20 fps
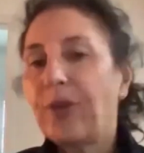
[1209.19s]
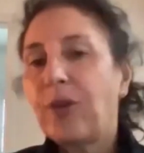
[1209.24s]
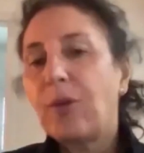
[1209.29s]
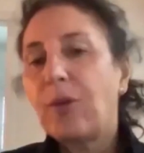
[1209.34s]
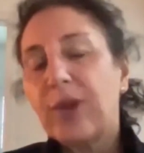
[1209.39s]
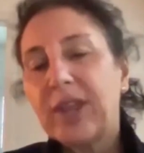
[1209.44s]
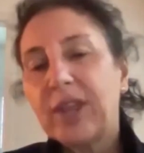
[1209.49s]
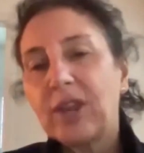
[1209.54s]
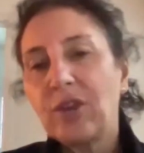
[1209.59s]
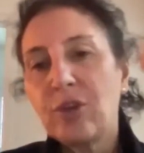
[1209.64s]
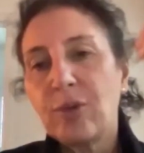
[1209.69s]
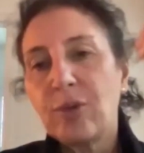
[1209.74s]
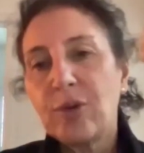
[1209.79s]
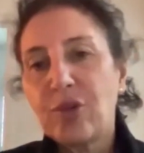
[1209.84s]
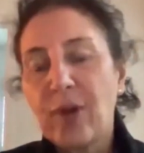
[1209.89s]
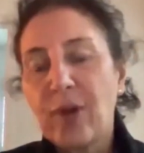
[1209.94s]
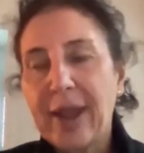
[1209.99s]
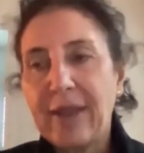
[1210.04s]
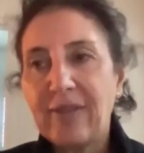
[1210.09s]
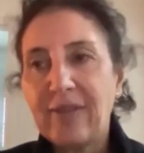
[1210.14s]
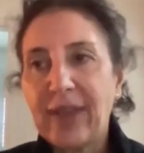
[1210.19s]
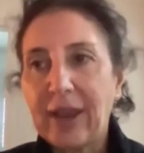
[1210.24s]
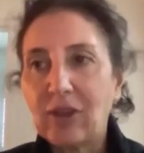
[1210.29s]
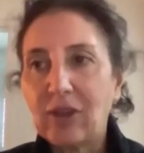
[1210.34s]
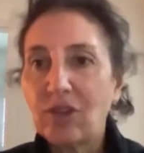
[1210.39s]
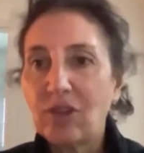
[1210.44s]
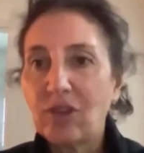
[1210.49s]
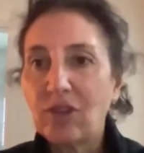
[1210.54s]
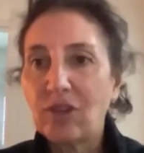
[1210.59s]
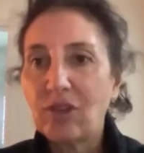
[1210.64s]
So we can do a
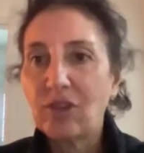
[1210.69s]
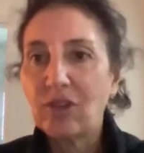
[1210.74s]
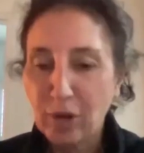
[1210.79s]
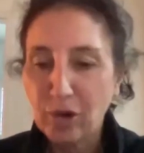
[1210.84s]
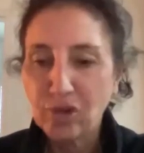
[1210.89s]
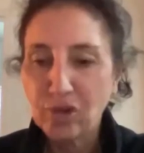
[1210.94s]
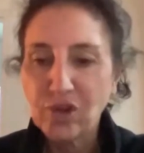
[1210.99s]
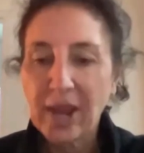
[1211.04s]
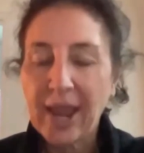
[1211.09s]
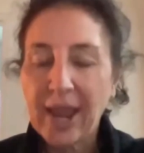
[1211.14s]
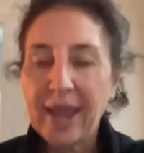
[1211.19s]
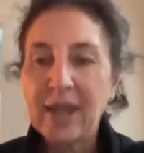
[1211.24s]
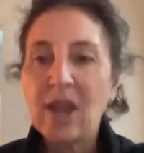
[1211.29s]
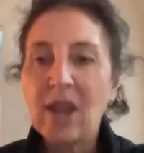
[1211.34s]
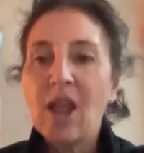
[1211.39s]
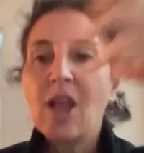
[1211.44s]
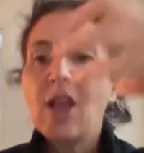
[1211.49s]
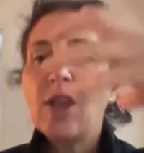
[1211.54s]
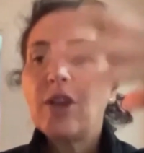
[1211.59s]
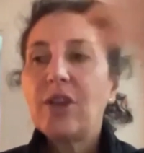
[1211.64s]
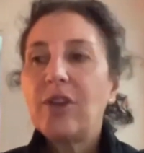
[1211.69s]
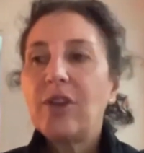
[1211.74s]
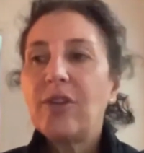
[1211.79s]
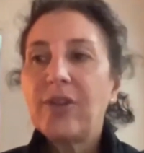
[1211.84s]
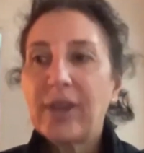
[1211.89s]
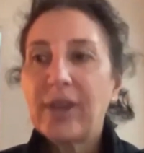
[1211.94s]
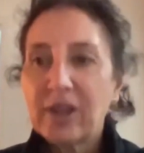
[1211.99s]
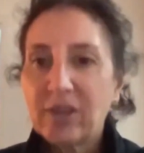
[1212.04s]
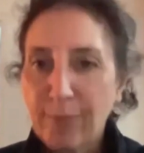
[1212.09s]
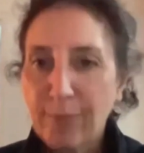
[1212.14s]
transaction on the blockchain
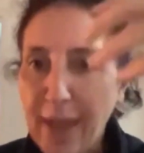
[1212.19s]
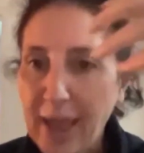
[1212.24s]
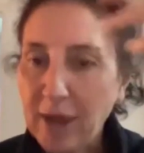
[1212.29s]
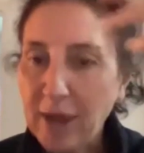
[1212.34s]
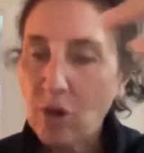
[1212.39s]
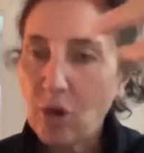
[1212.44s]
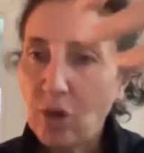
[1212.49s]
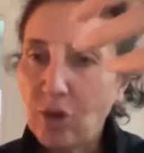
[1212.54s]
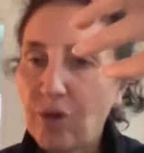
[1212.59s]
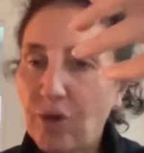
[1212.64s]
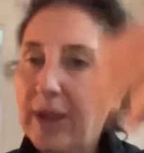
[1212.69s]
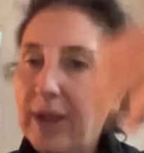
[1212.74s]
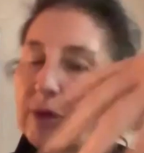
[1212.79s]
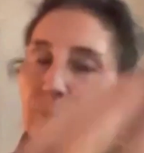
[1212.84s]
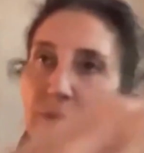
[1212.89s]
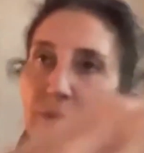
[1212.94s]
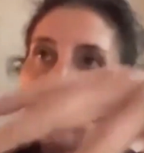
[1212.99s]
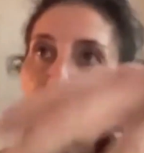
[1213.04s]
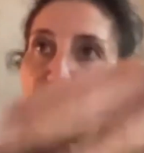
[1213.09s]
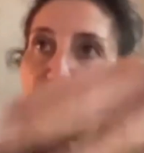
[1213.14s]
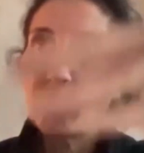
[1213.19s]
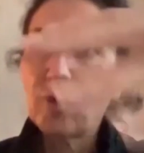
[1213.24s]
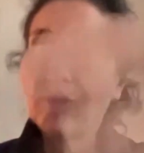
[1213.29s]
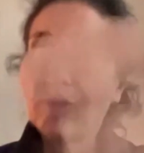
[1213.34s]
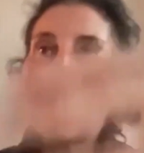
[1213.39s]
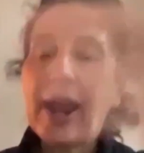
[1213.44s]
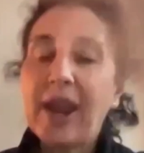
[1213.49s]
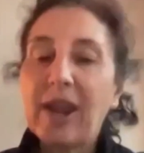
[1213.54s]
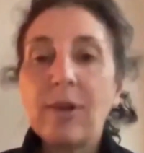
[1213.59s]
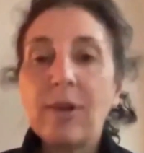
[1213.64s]
using a smart contract, which was
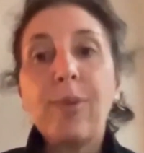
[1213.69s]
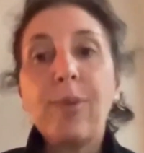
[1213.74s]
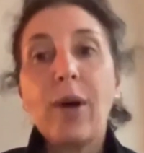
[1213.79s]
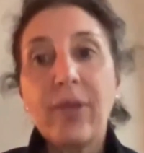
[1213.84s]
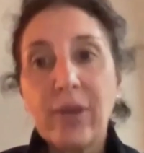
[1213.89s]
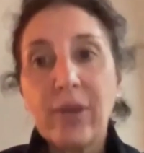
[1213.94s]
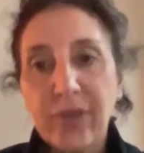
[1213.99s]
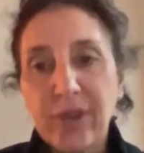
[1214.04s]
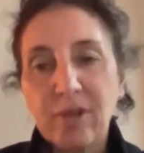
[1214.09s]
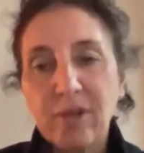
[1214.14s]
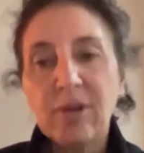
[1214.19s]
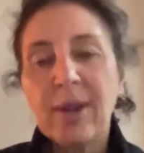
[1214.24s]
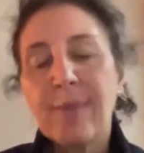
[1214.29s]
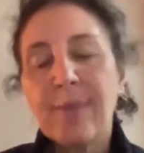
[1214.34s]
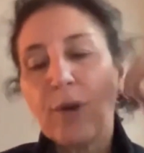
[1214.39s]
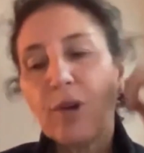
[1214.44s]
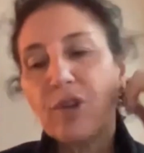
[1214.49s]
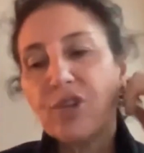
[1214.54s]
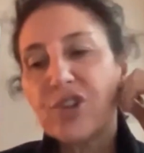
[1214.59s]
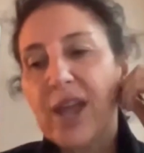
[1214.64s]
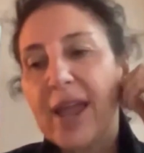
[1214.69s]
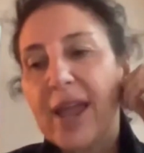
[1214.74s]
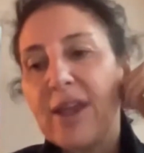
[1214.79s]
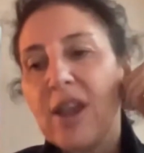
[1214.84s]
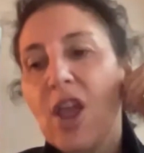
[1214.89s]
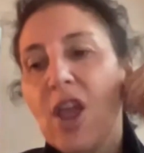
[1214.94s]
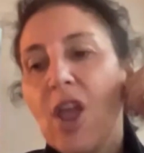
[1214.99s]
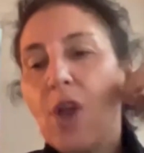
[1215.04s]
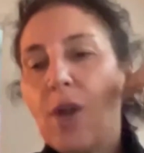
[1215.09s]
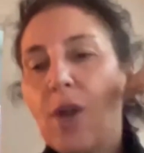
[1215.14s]
created by the Ethereum
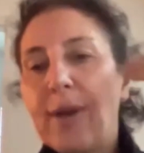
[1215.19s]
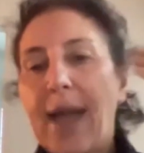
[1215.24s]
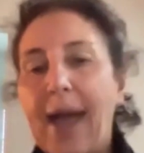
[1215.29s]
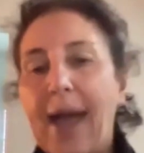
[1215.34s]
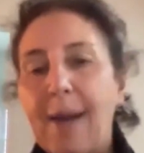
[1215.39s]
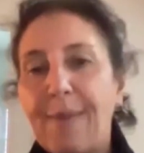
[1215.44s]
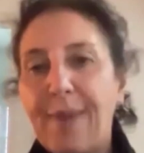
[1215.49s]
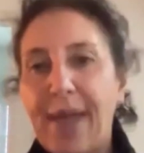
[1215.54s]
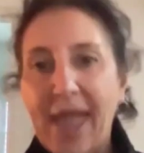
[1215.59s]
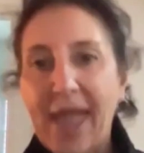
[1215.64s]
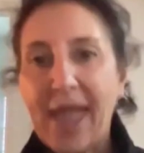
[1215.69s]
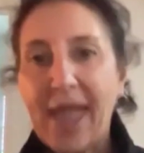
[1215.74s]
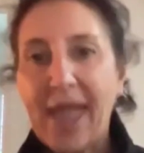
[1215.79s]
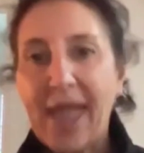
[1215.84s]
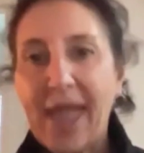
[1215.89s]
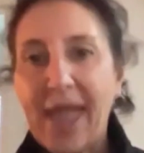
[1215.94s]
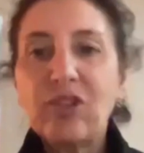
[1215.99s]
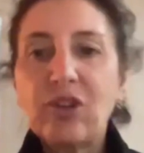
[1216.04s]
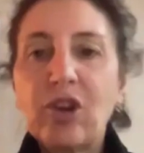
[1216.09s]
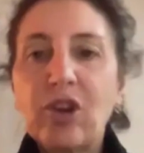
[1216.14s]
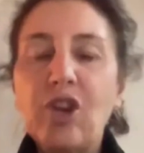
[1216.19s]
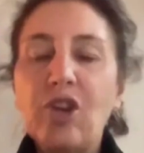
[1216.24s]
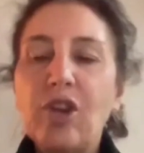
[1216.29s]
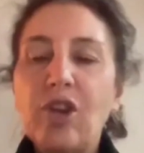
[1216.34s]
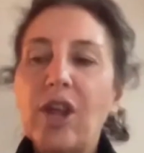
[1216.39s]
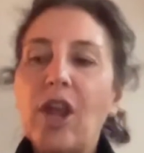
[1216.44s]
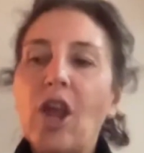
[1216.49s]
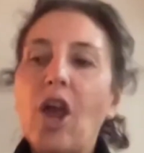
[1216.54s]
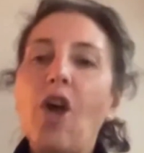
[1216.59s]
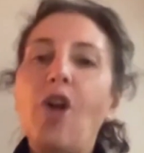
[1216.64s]
blockchain, as
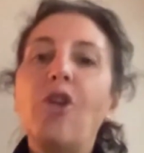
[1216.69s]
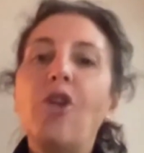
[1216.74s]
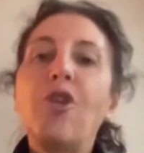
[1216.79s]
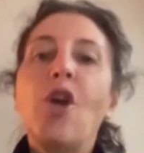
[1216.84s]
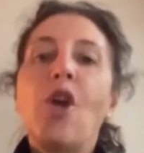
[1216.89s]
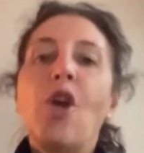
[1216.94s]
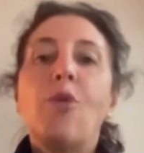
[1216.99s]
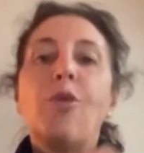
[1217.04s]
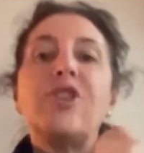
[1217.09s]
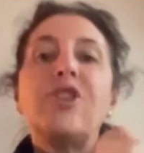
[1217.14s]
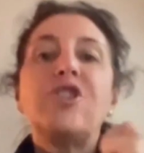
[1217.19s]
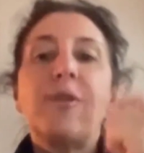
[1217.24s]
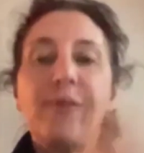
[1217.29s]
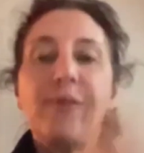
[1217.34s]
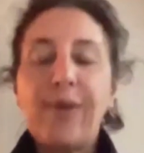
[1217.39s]
executing code, which